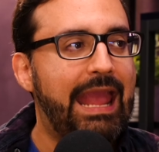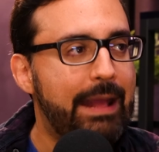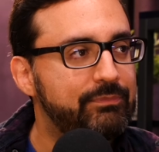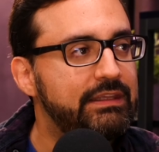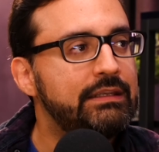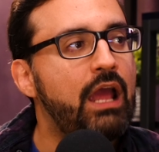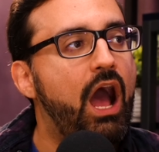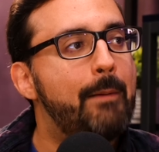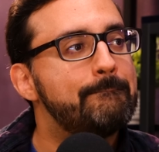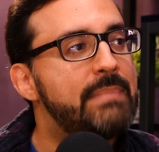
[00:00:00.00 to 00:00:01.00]
Captain
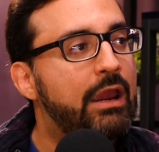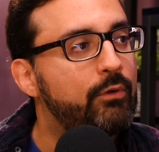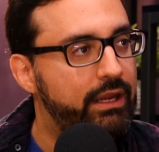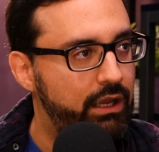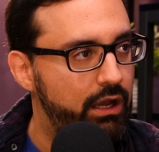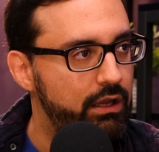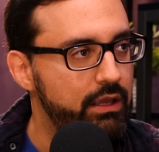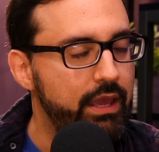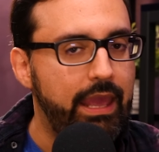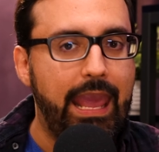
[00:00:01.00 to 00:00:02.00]
America.
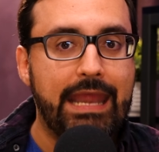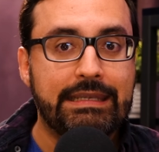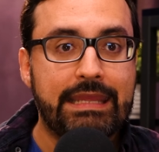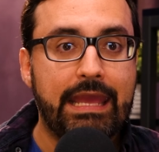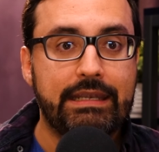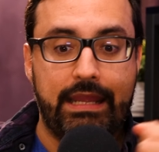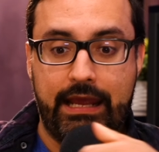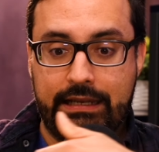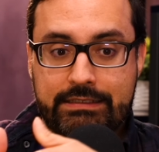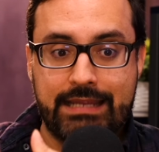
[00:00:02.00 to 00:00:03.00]
And yet
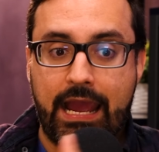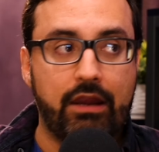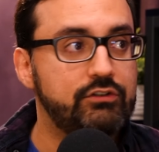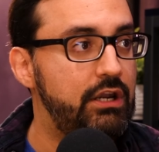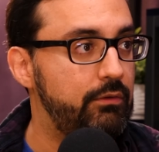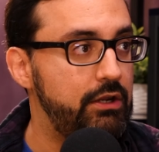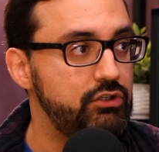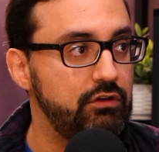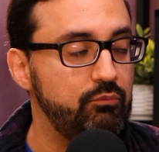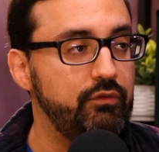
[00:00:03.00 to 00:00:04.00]
an entire
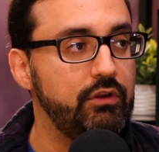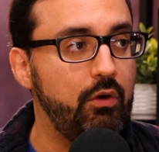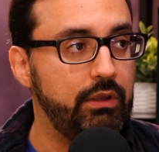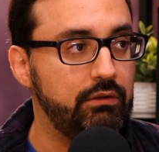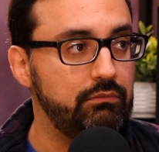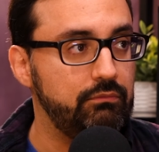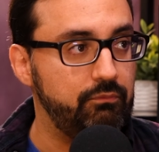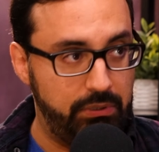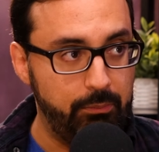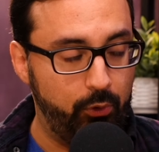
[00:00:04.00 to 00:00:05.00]
generation of movie-going
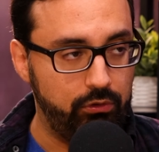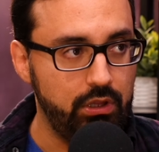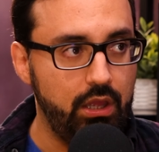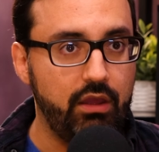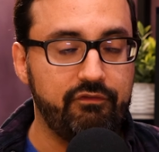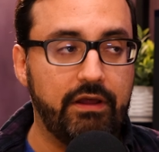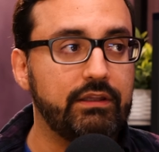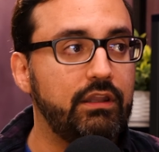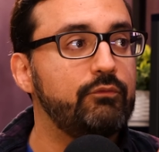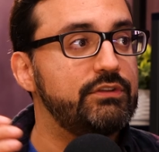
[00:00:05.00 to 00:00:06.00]
people fell
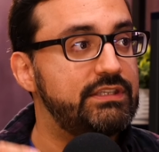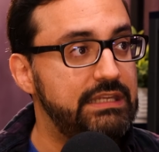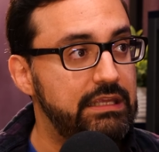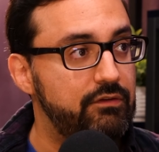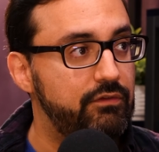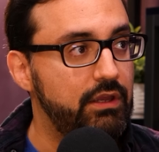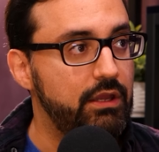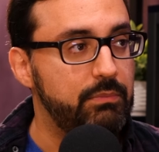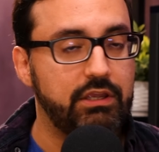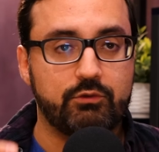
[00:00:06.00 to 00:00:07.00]
in love with Steve
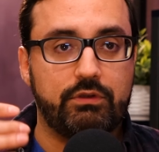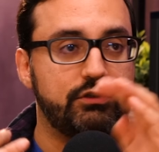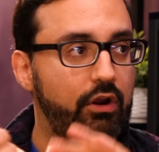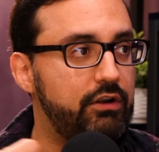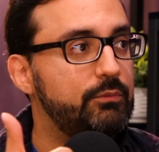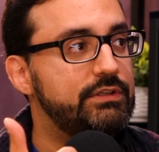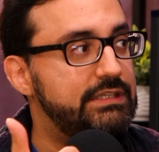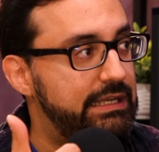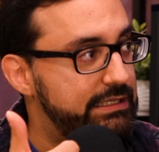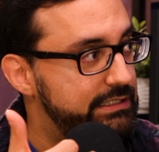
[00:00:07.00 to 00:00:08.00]
because we started with
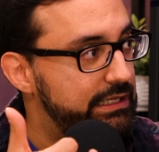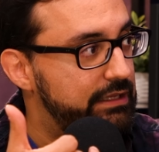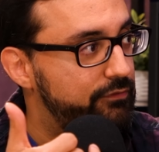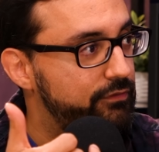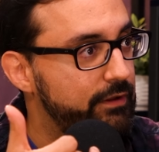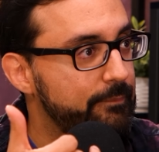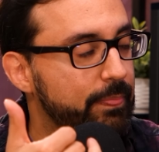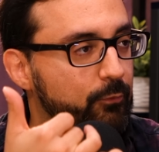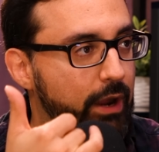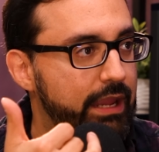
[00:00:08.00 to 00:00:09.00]
Skinny Steve,
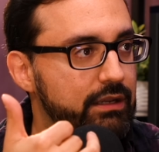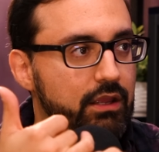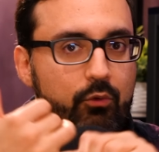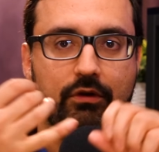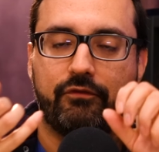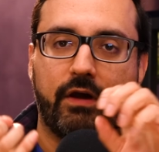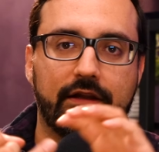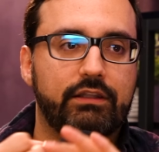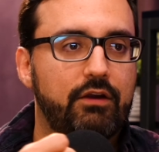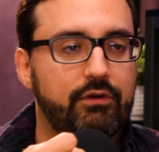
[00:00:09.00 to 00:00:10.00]
right? We fell
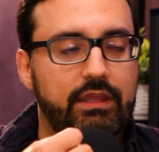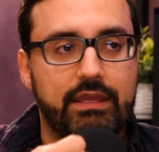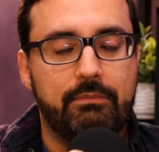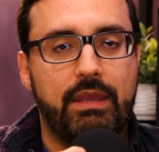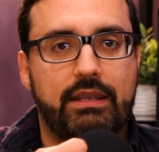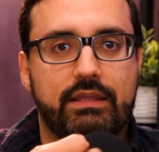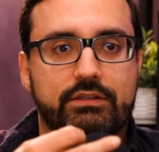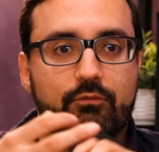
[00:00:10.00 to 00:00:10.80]
in love with him and his